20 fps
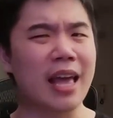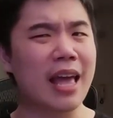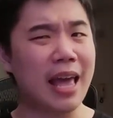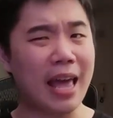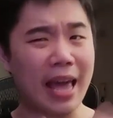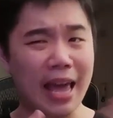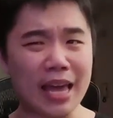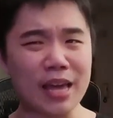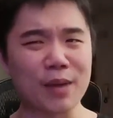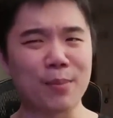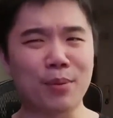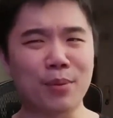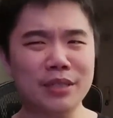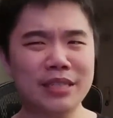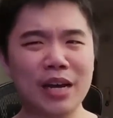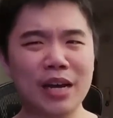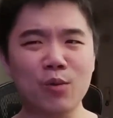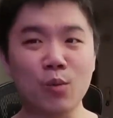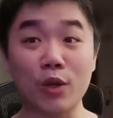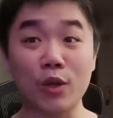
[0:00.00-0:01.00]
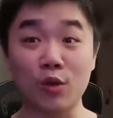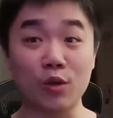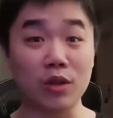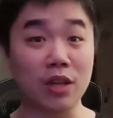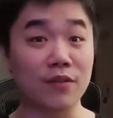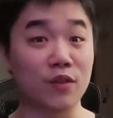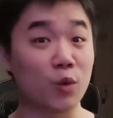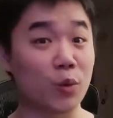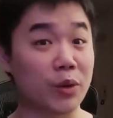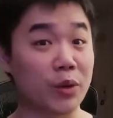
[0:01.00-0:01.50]
hey, put down what you
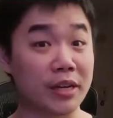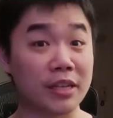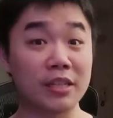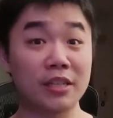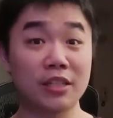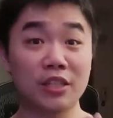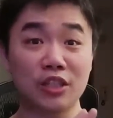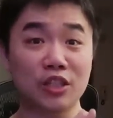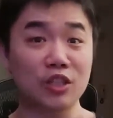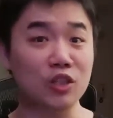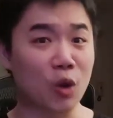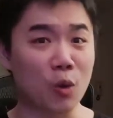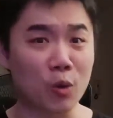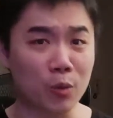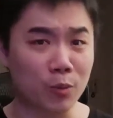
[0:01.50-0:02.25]
love doing so,